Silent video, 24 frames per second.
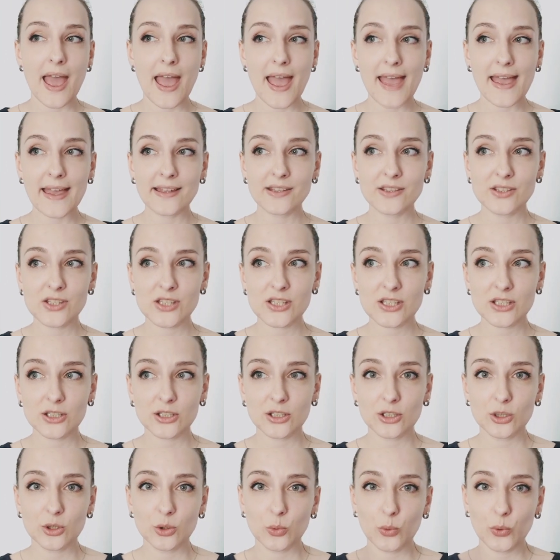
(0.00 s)
And
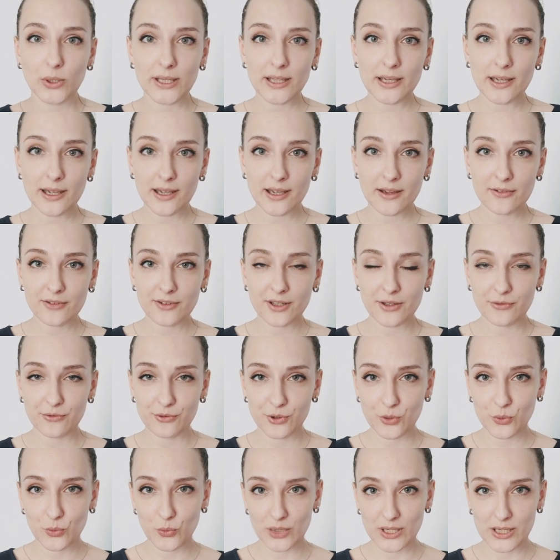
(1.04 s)
we have a
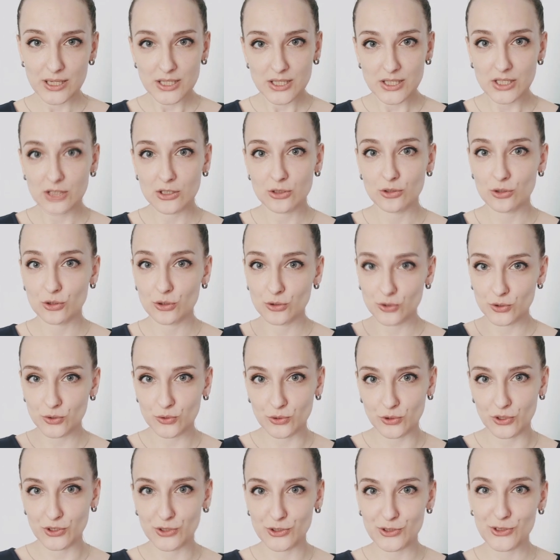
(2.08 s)
few ways to
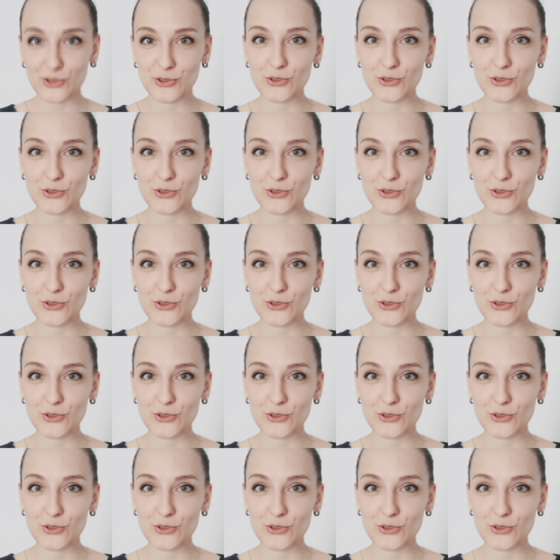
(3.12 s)
do it,